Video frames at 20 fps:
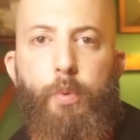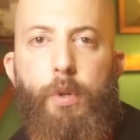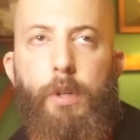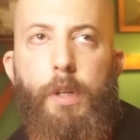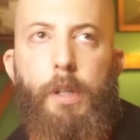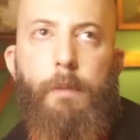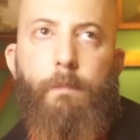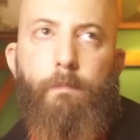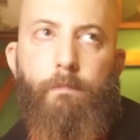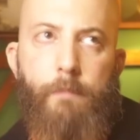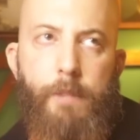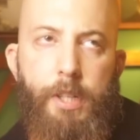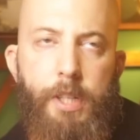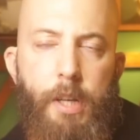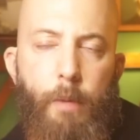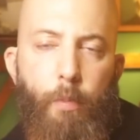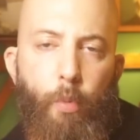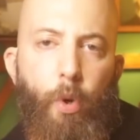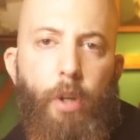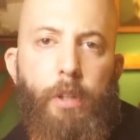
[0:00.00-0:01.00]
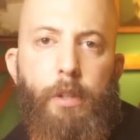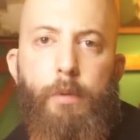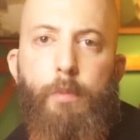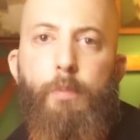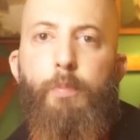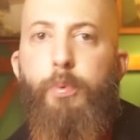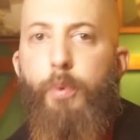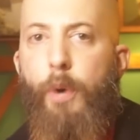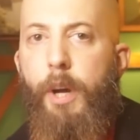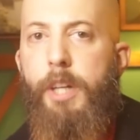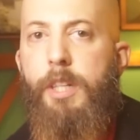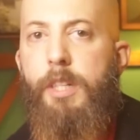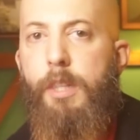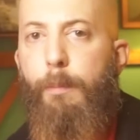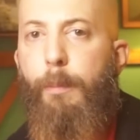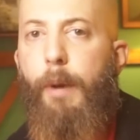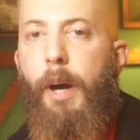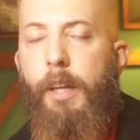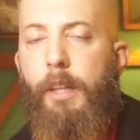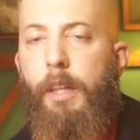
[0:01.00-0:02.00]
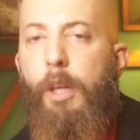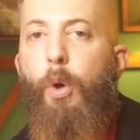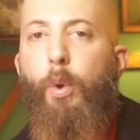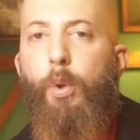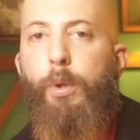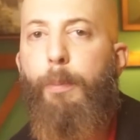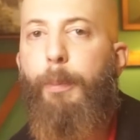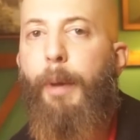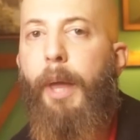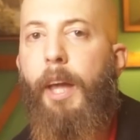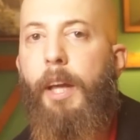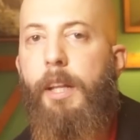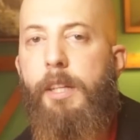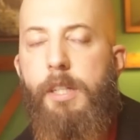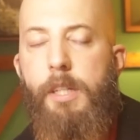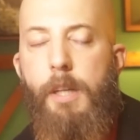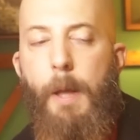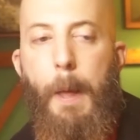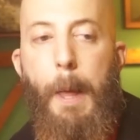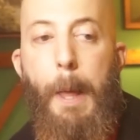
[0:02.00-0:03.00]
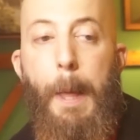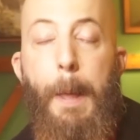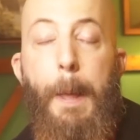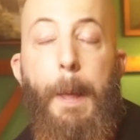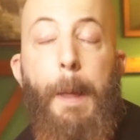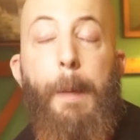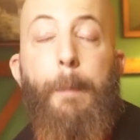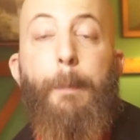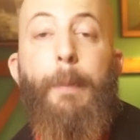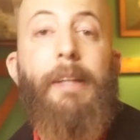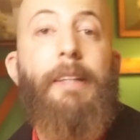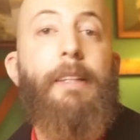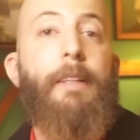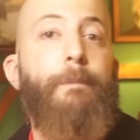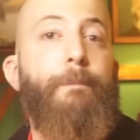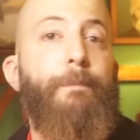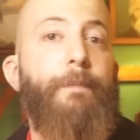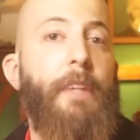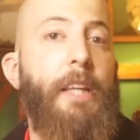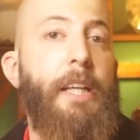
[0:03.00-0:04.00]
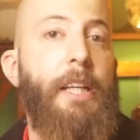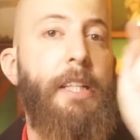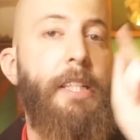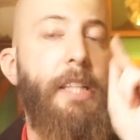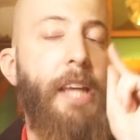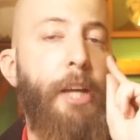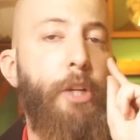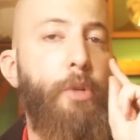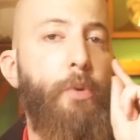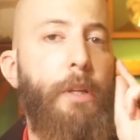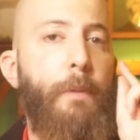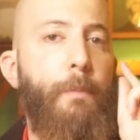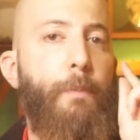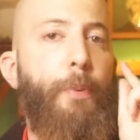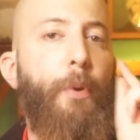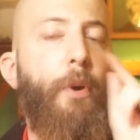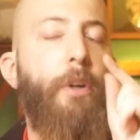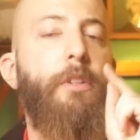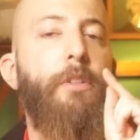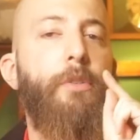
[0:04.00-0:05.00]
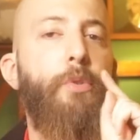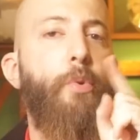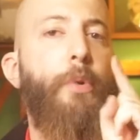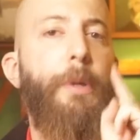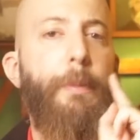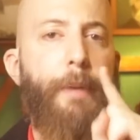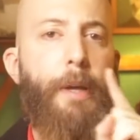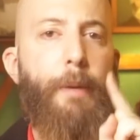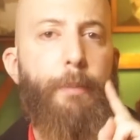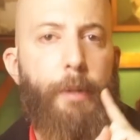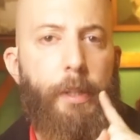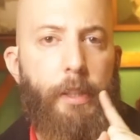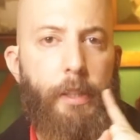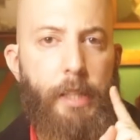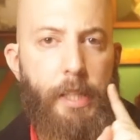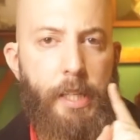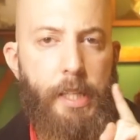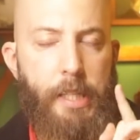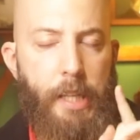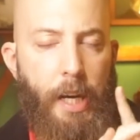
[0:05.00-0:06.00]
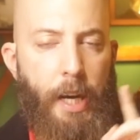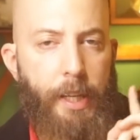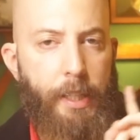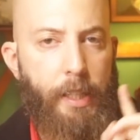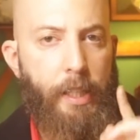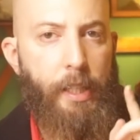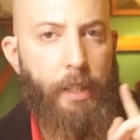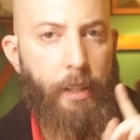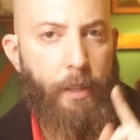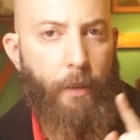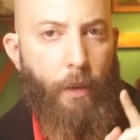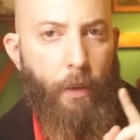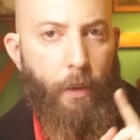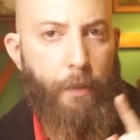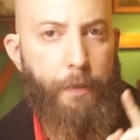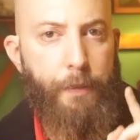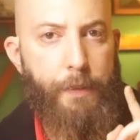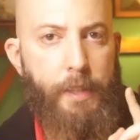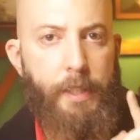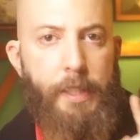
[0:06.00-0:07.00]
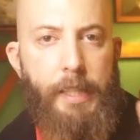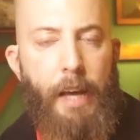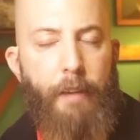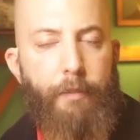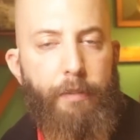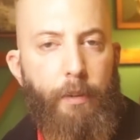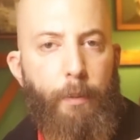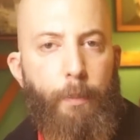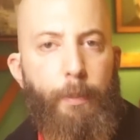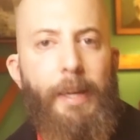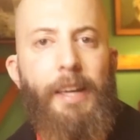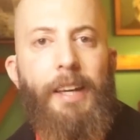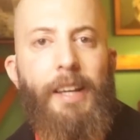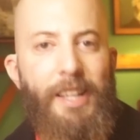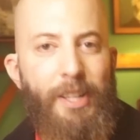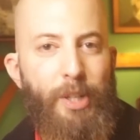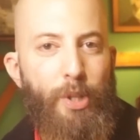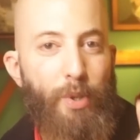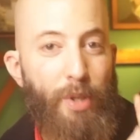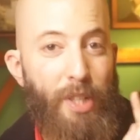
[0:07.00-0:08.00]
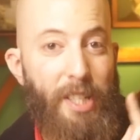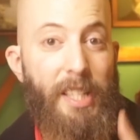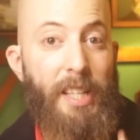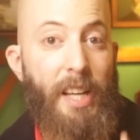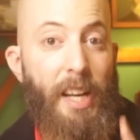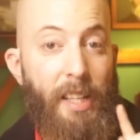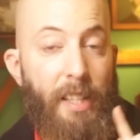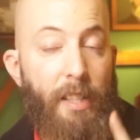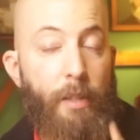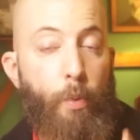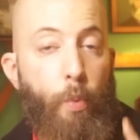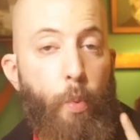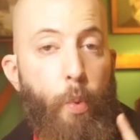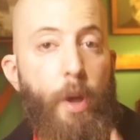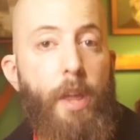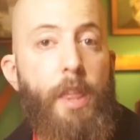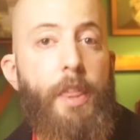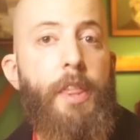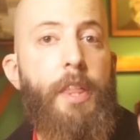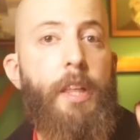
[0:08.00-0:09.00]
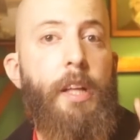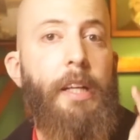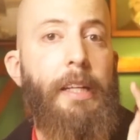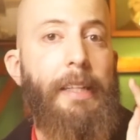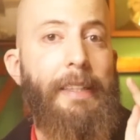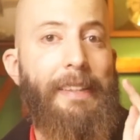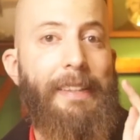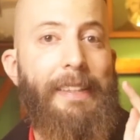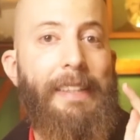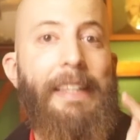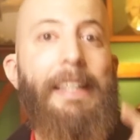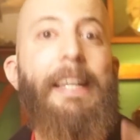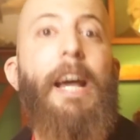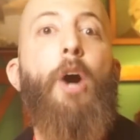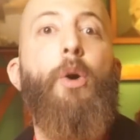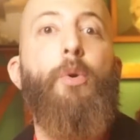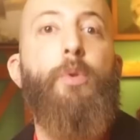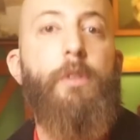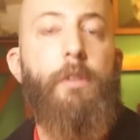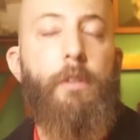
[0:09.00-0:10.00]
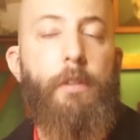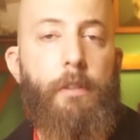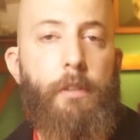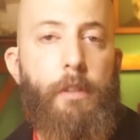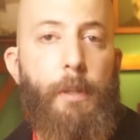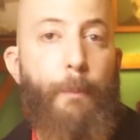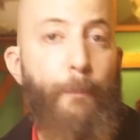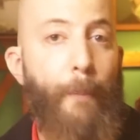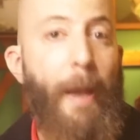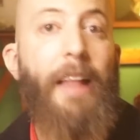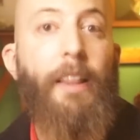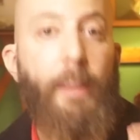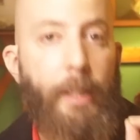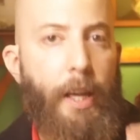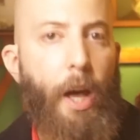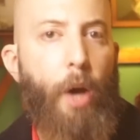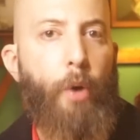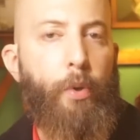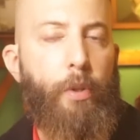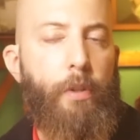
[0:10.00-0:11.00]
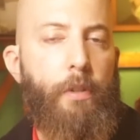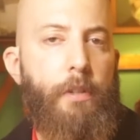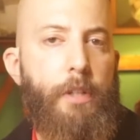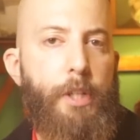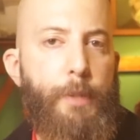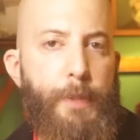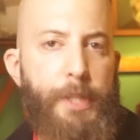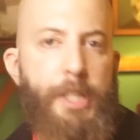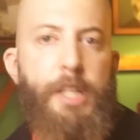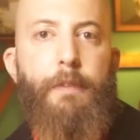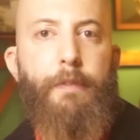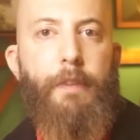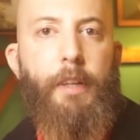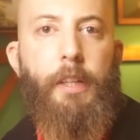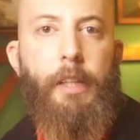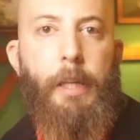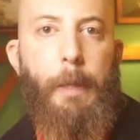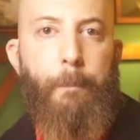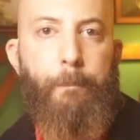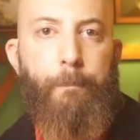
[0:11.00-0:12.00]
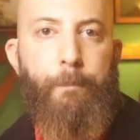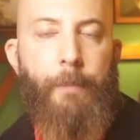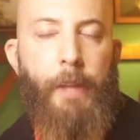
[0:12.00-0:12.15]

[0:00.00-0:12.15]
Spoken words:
were somewhat praised by the old pagans. But it's actually important to remember this idea of the devil being associated with the goat, the male goat specifically.